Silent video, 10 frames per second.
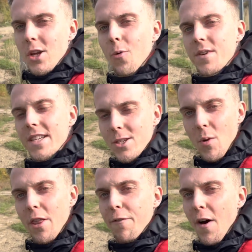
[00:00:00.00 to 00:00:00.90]
told me this is
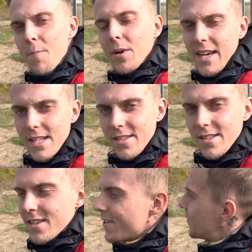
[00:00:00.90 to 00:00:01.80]
where the fun
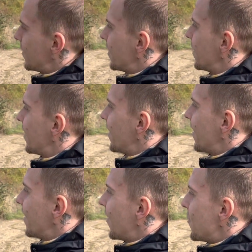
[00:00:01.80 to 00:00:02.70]
begins.
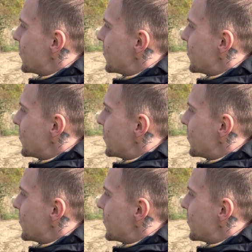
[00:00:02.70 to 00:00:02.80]
Oh